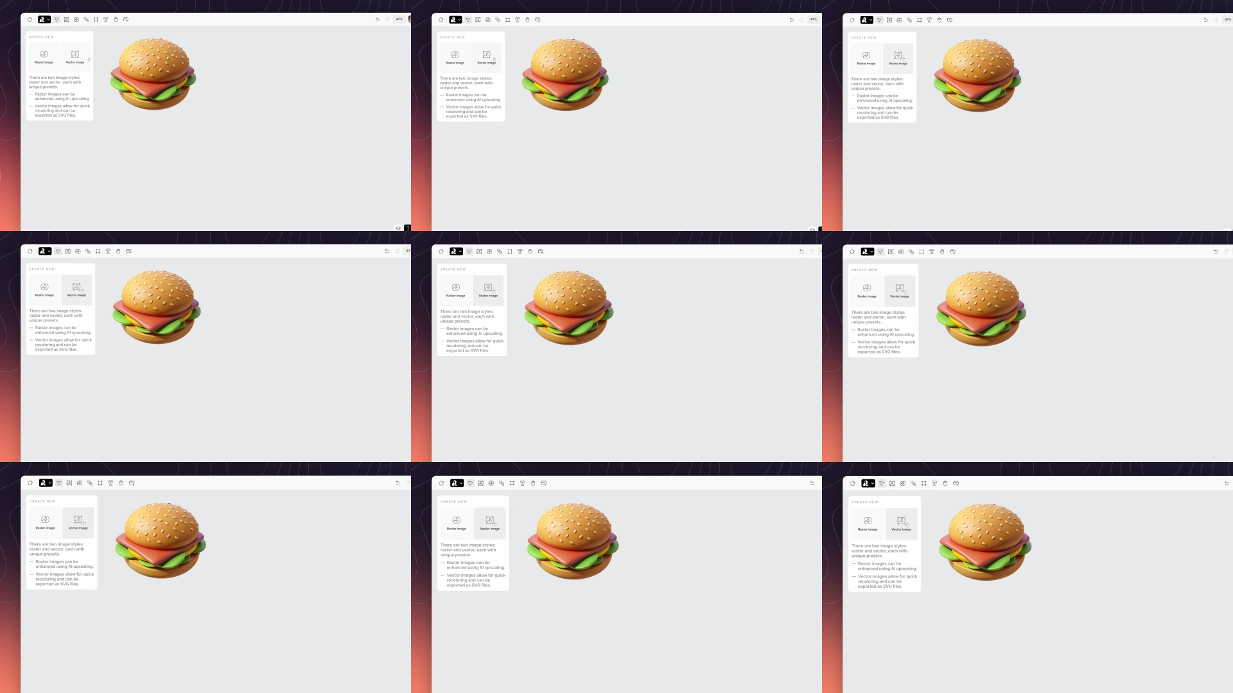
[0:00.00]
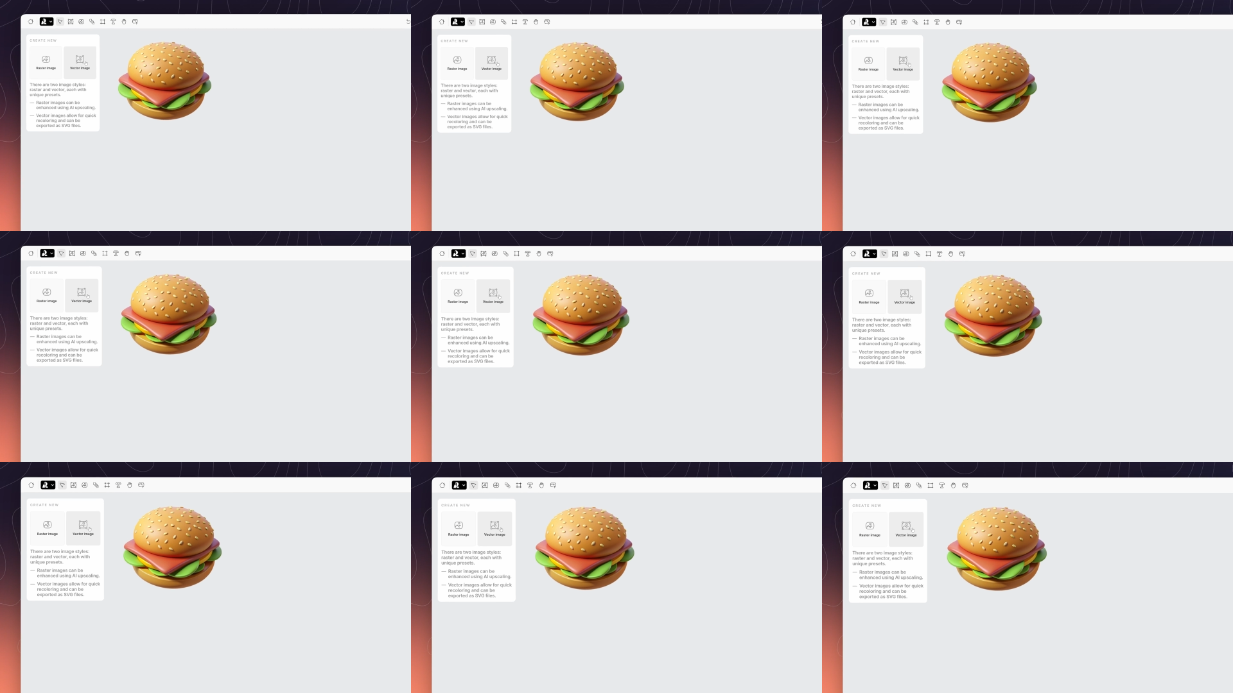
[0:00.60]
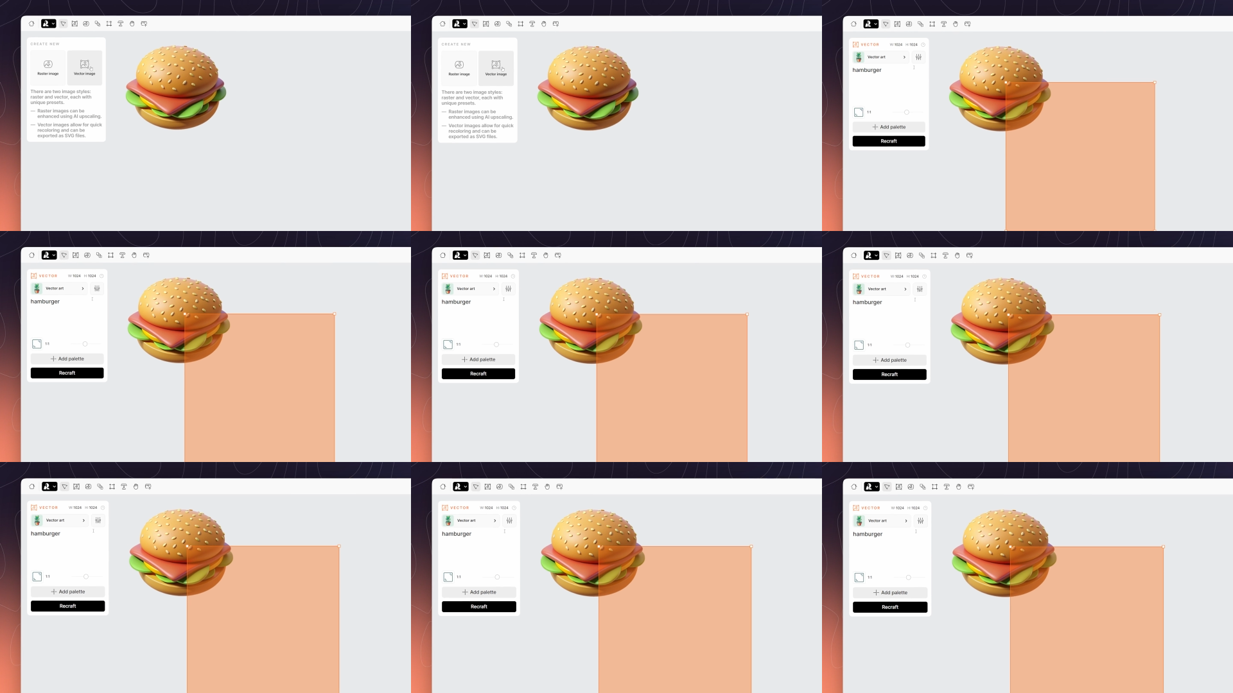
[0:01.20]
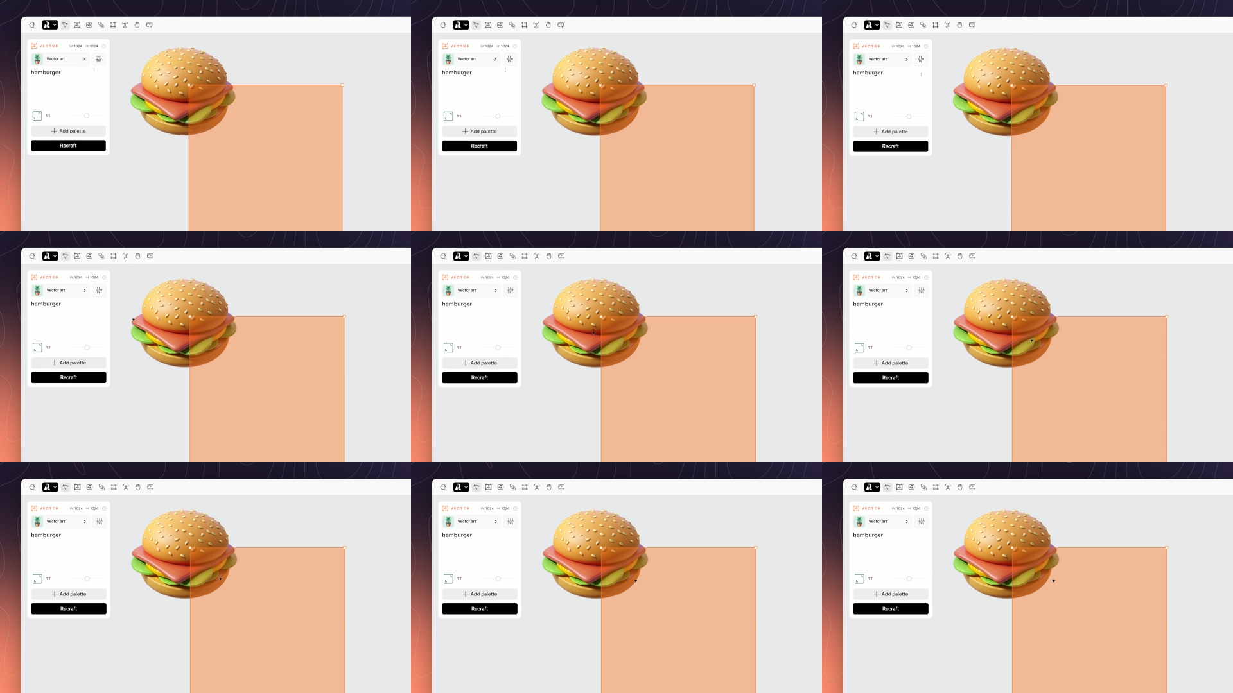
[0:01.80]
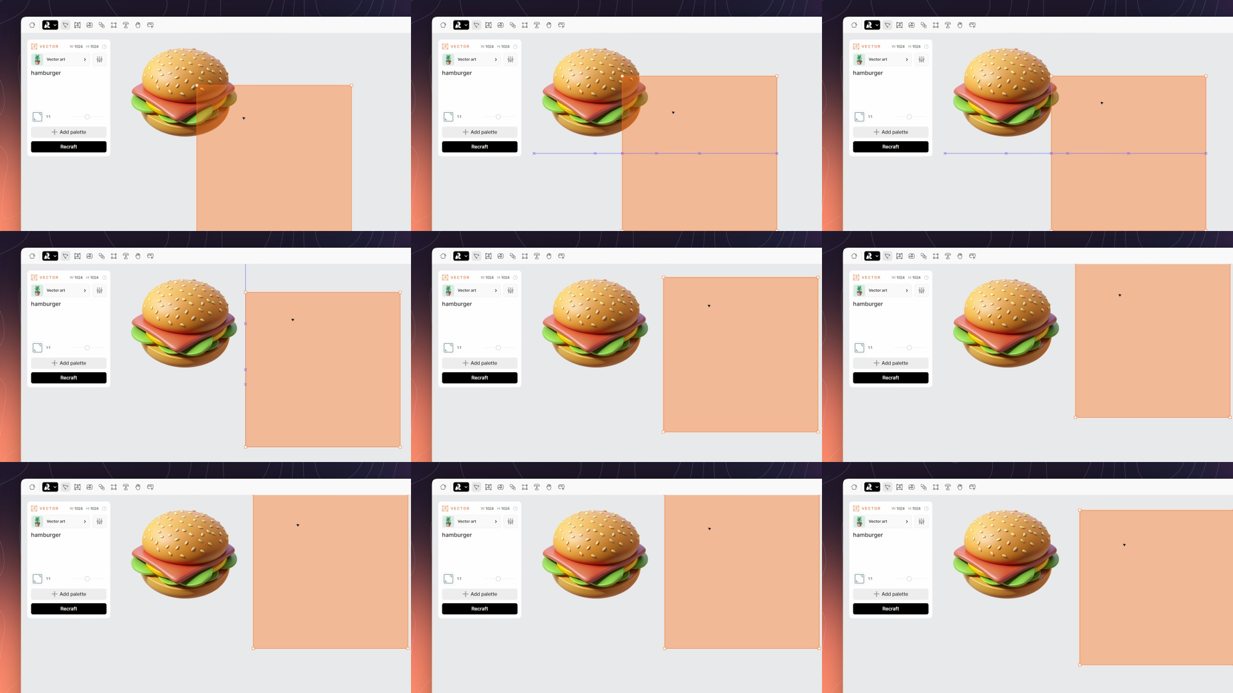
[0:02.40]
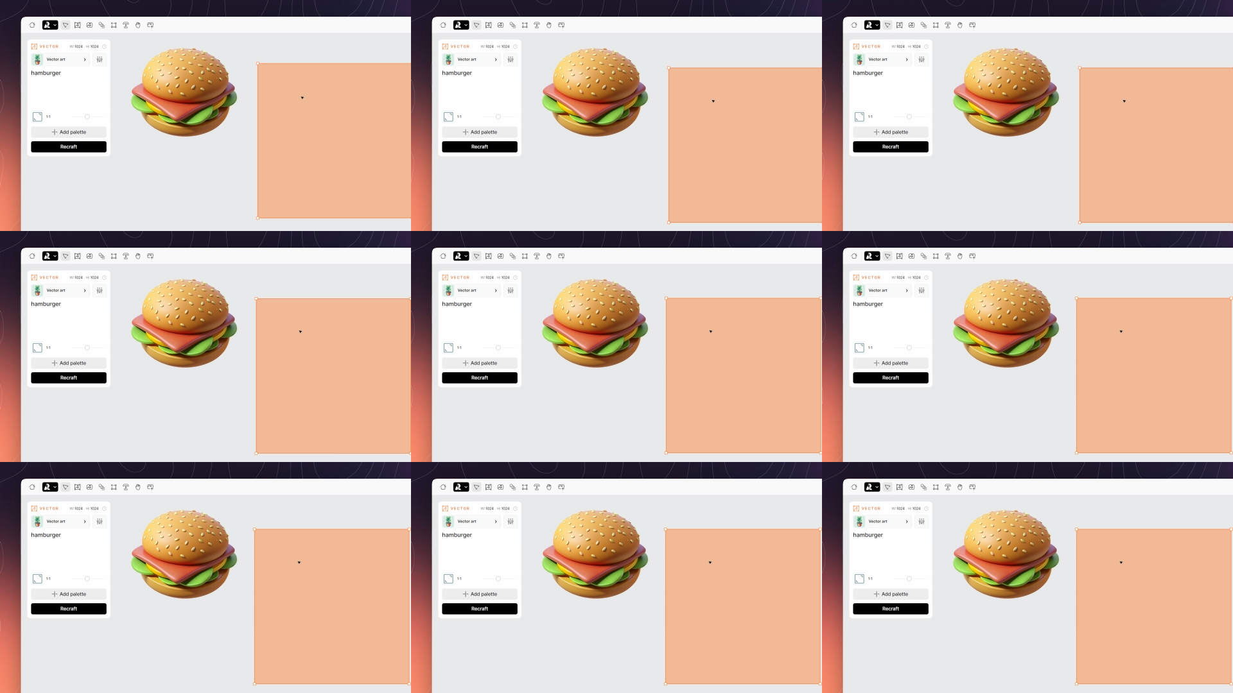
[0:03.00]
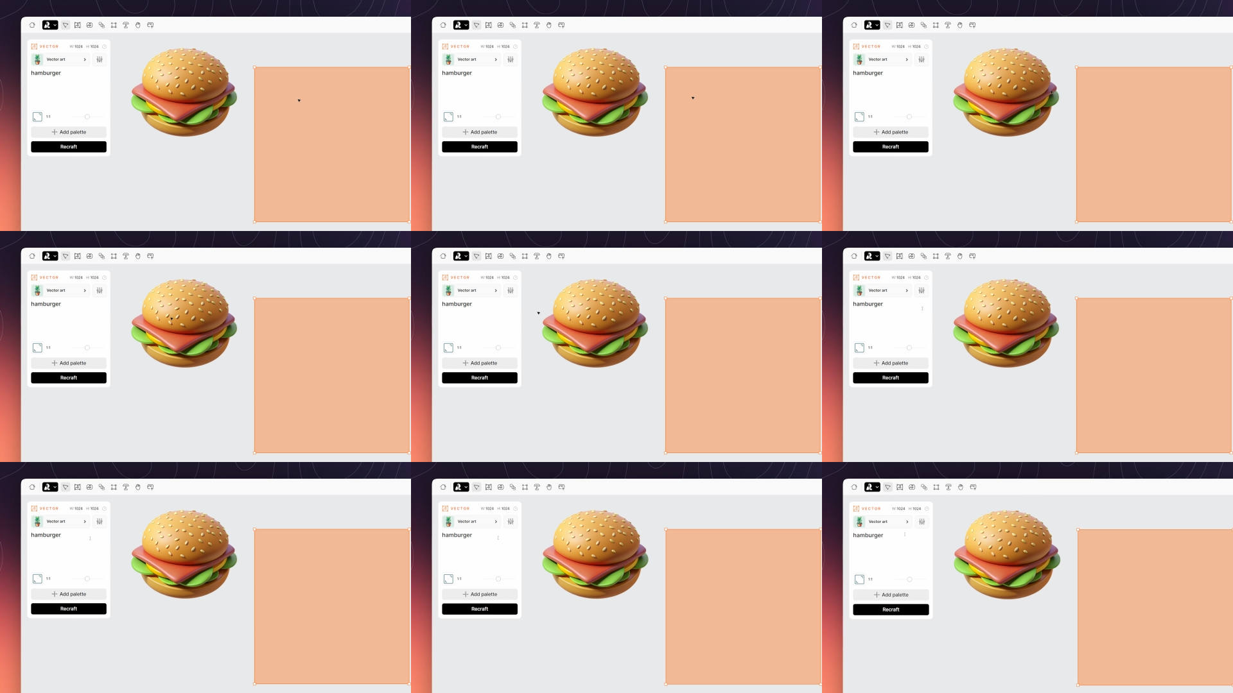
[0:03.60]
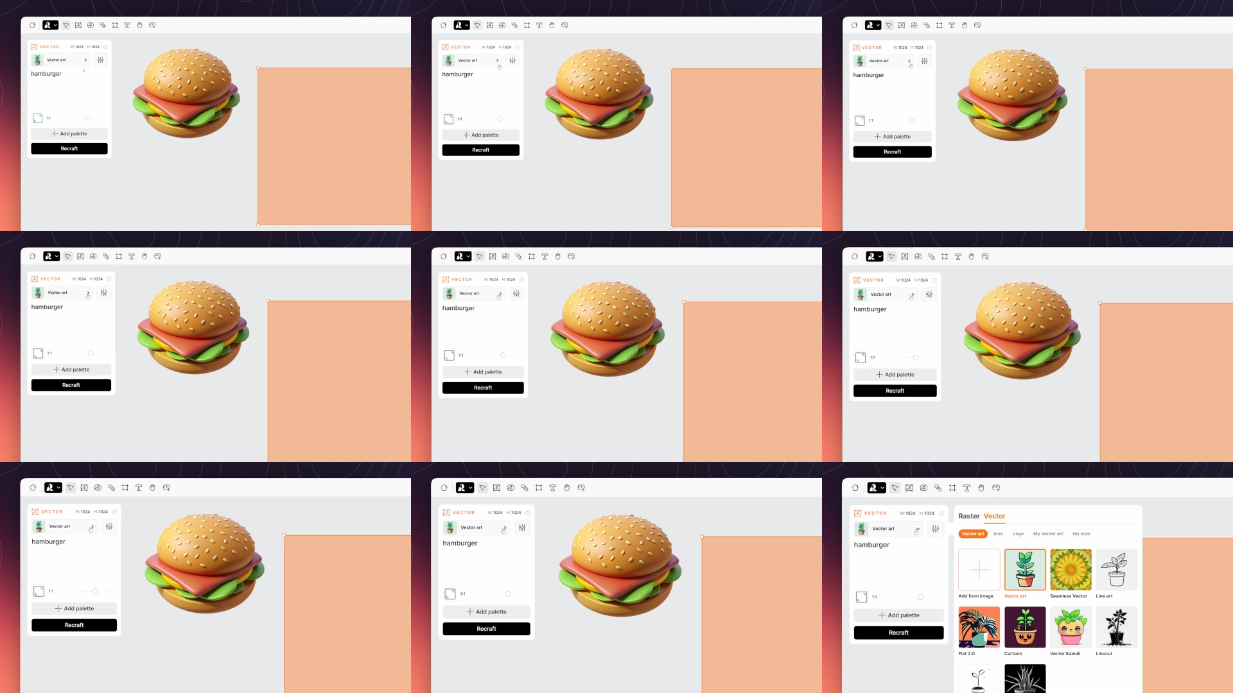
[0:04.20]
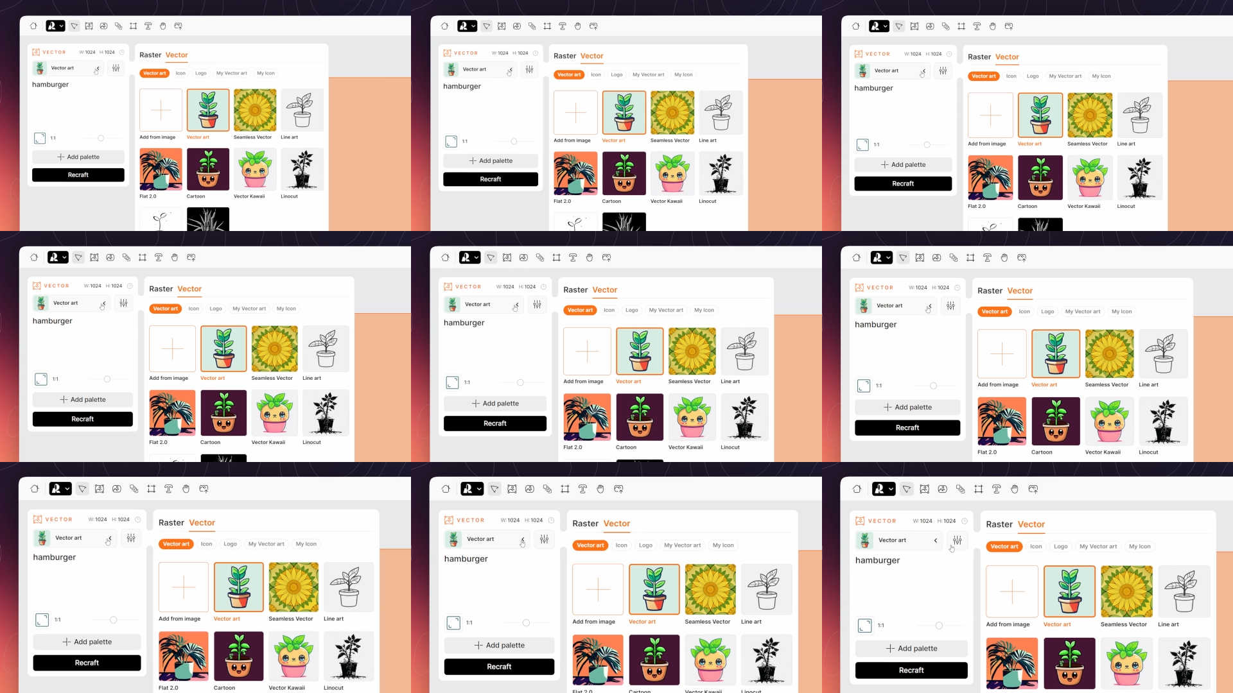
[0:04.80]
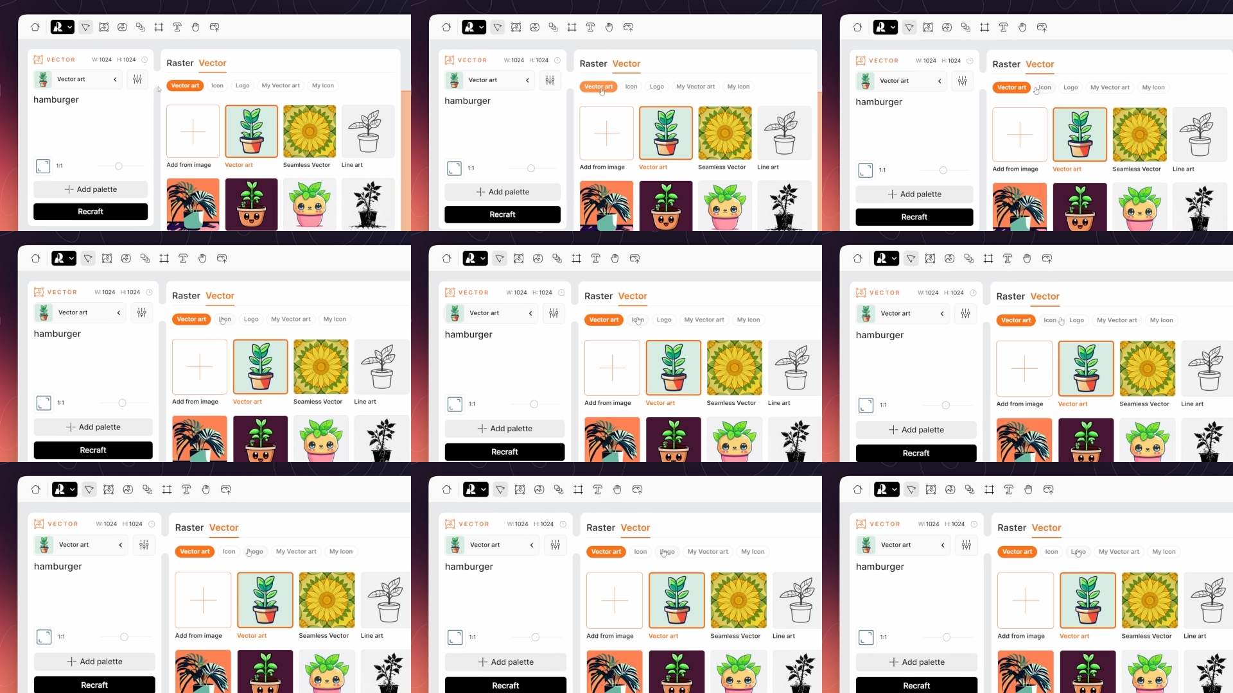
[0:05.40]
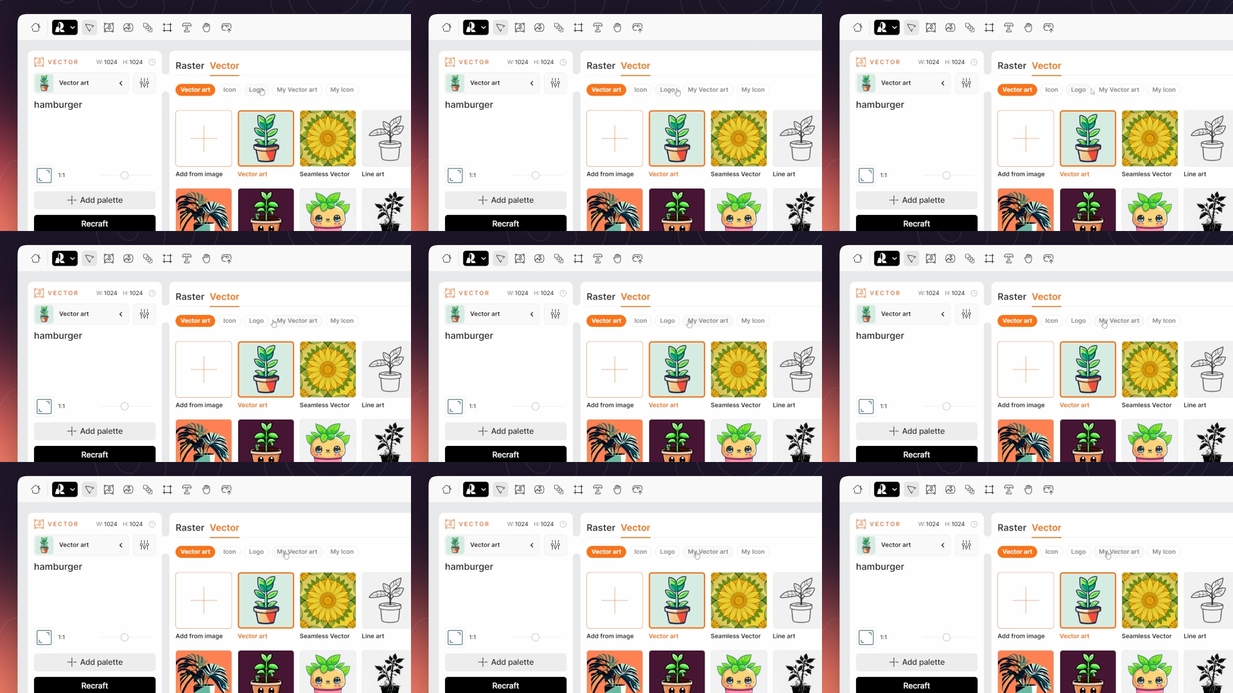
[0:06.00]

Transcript: No face is visible, so there are no lips to read.